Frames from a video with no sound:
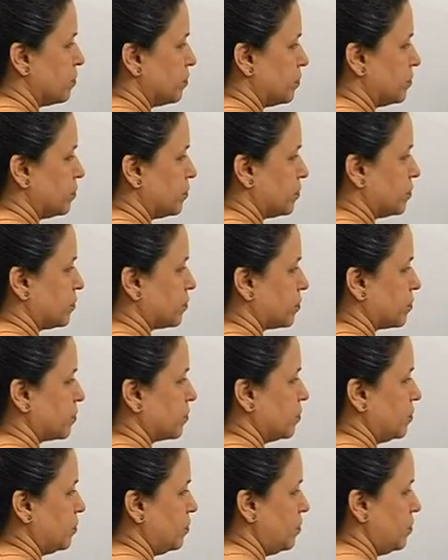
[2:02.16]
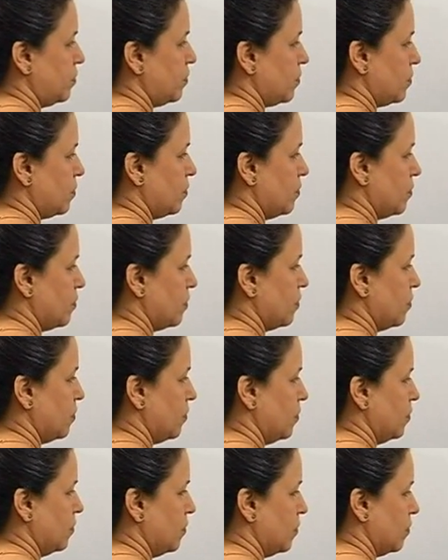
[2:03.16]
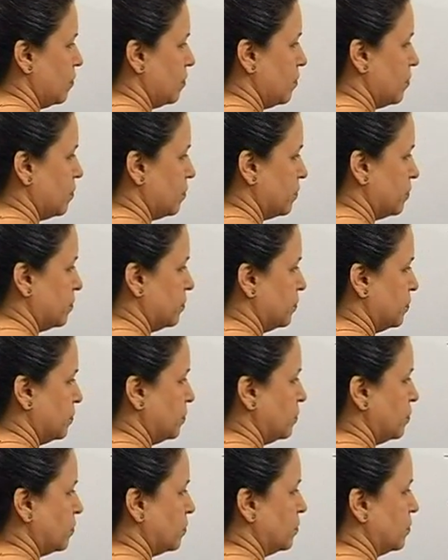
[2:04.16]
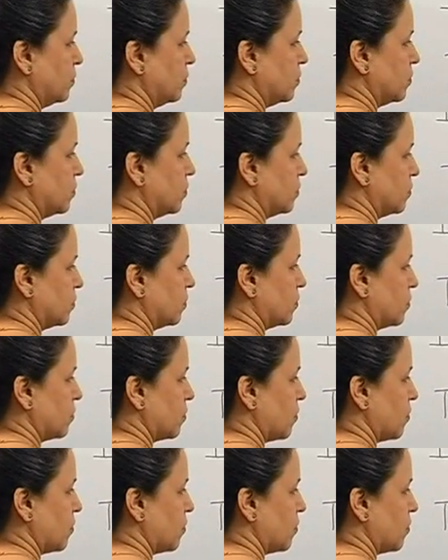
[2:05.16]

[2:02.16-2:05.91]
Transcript: Nothing is said.